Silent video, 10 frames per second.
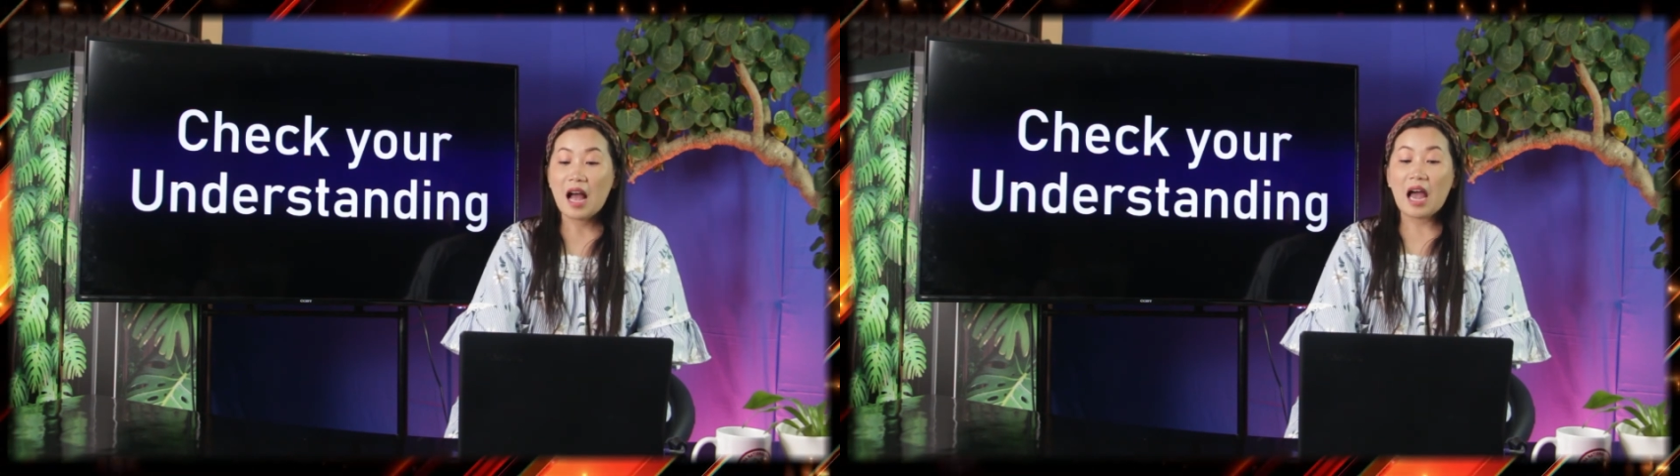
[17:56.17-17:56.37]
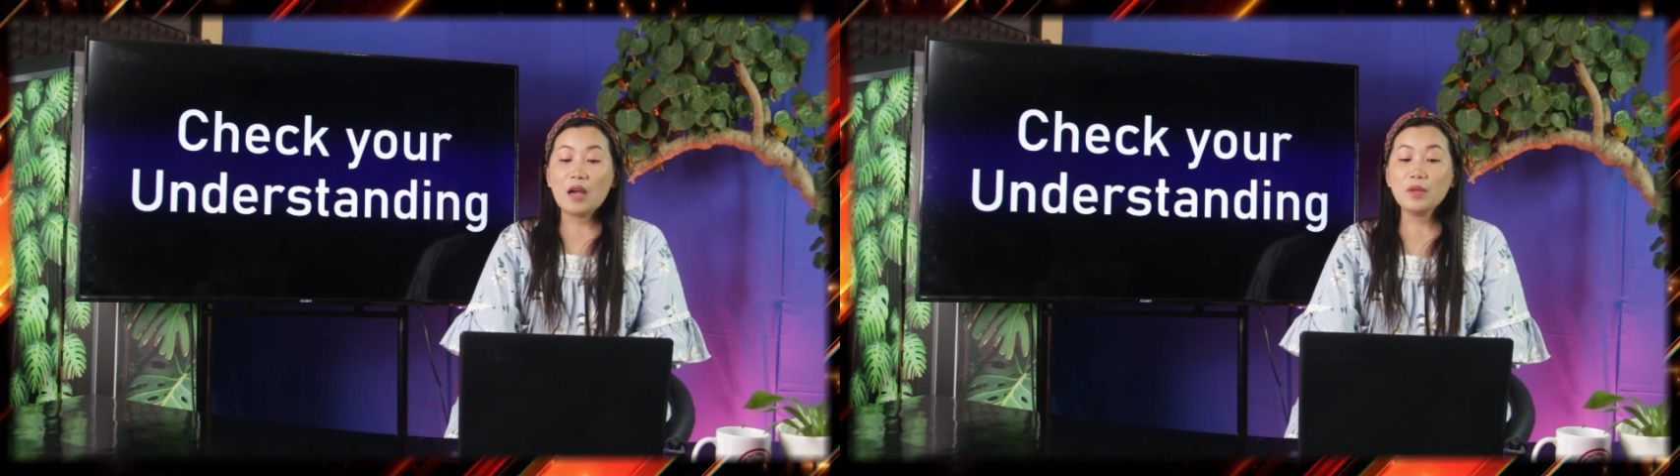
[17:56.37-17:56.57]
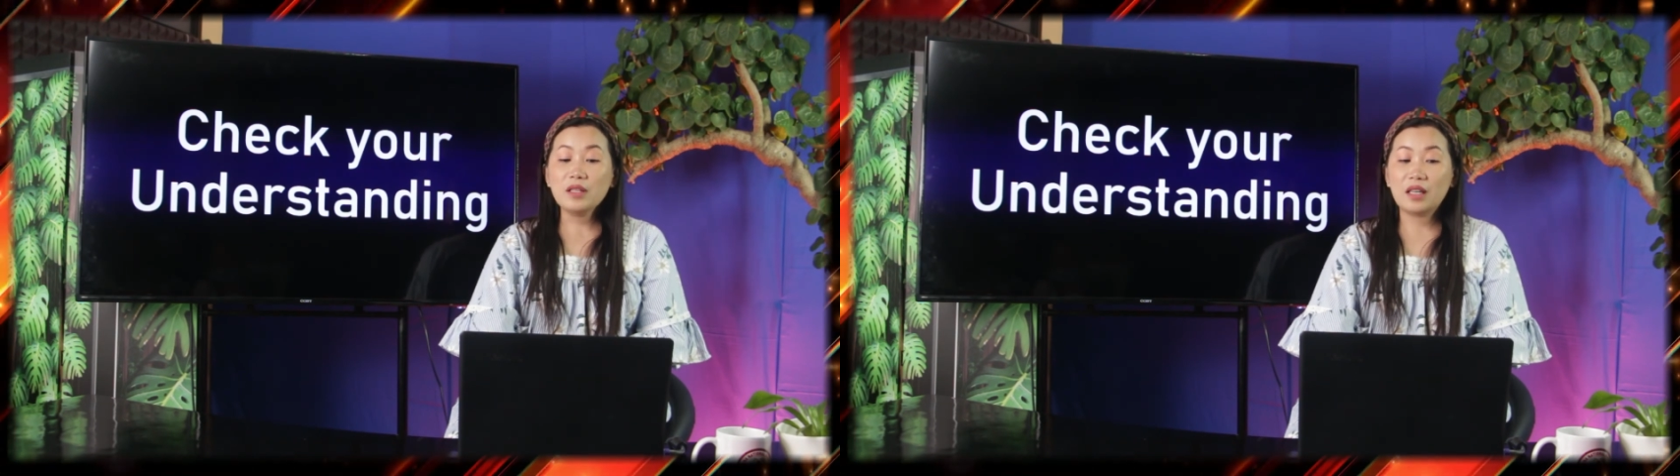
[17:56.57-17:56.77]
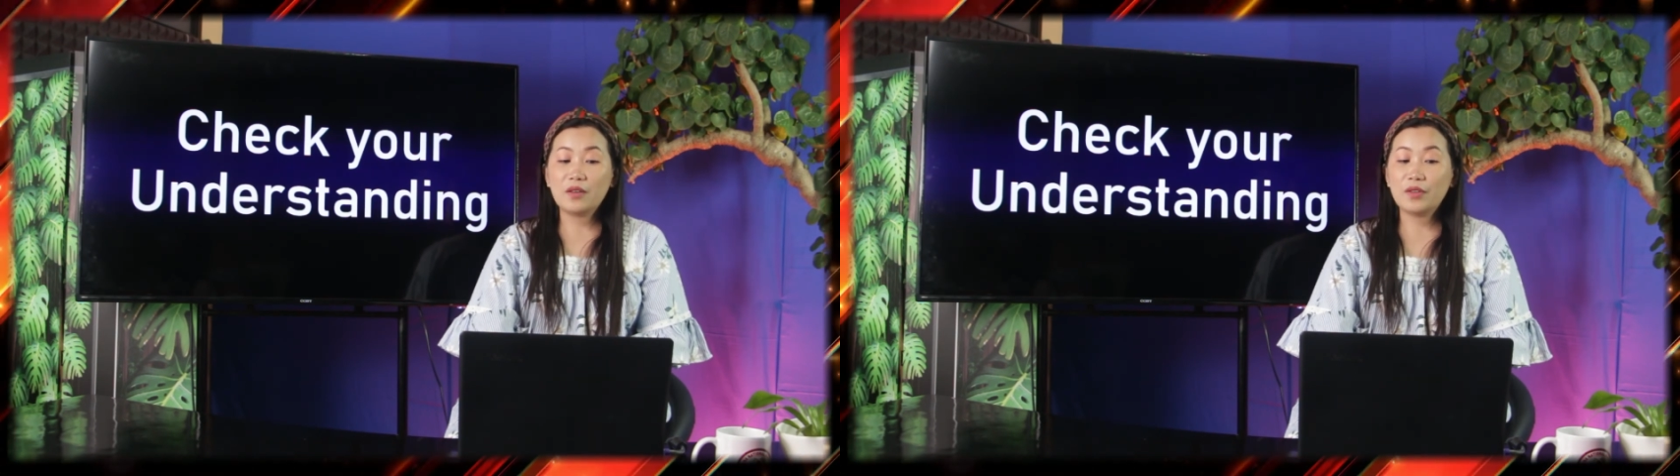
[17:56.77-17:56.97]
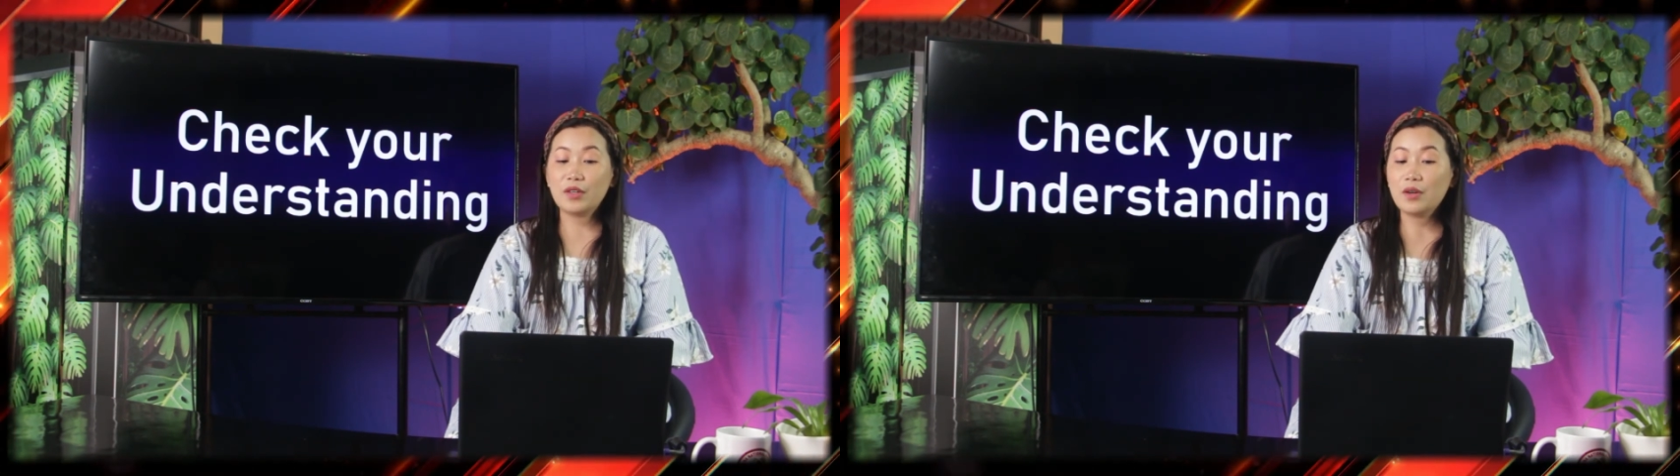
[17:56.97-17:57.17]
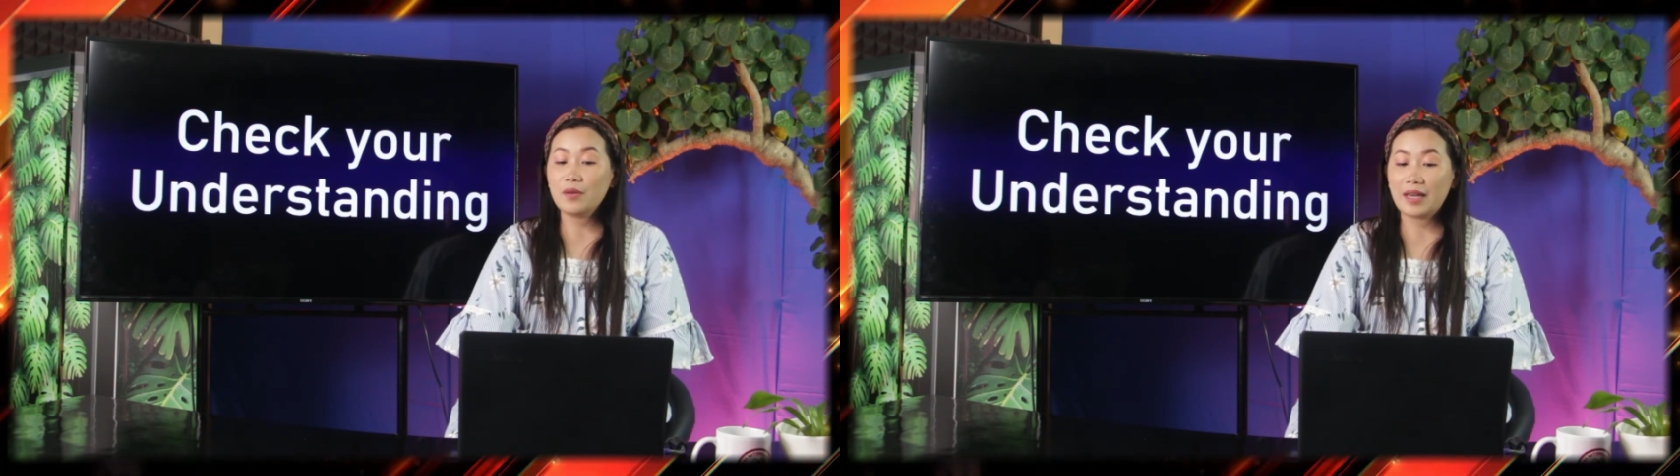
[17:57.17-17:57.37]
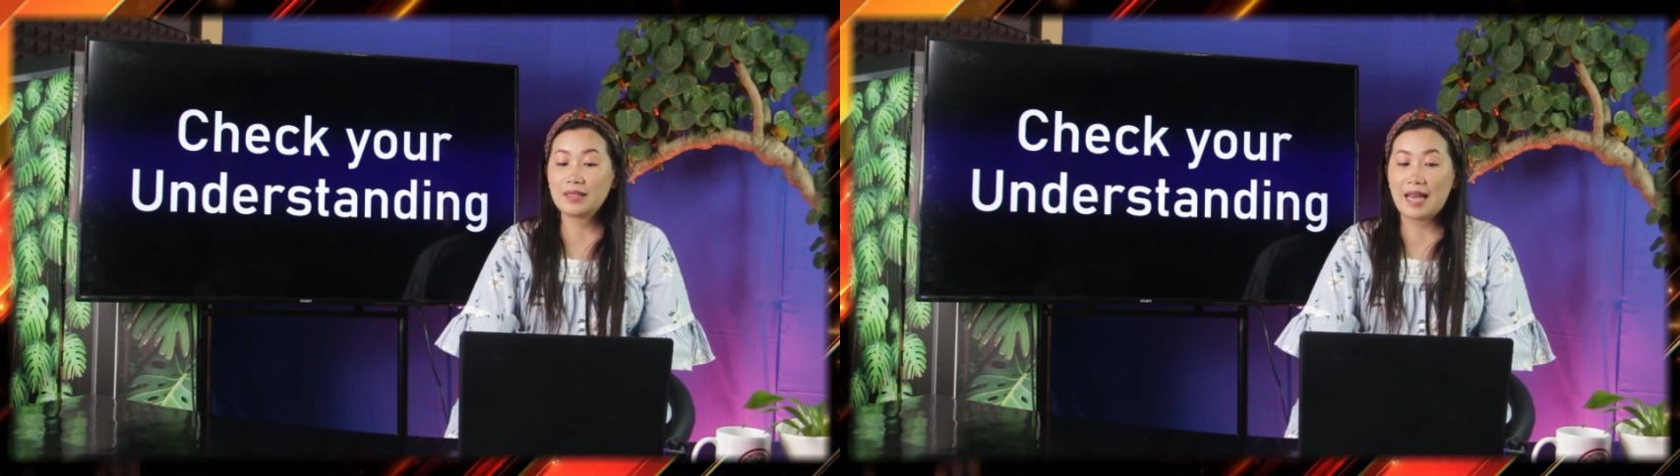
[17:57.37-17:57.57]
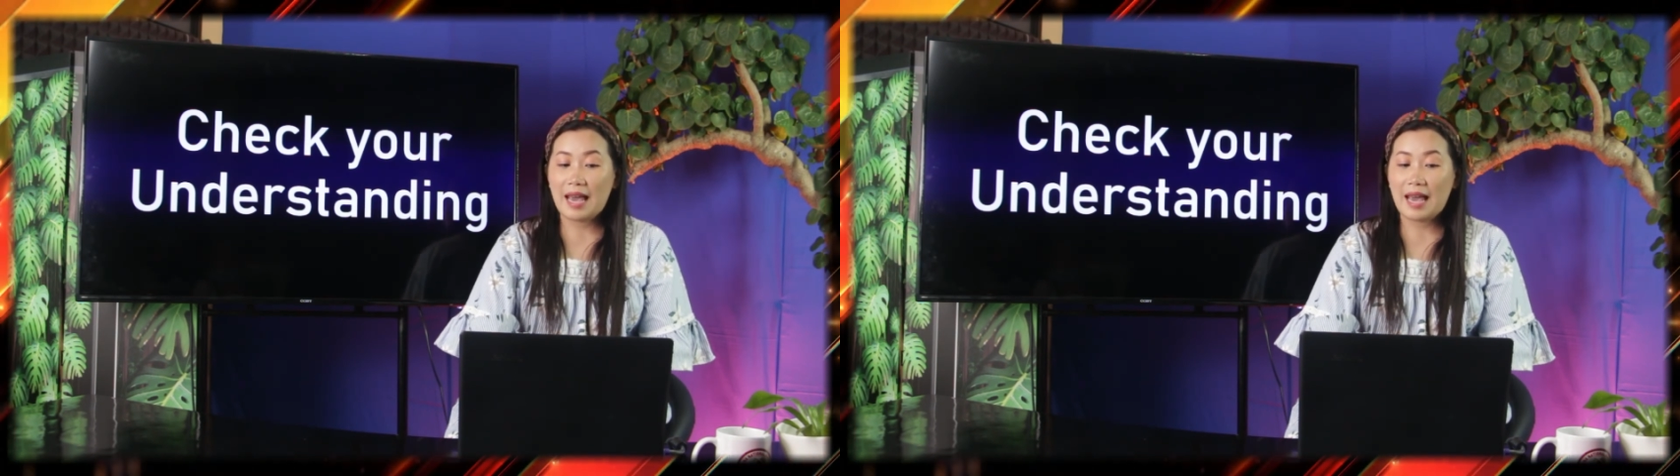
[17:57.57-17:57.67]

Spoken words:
I will give the correct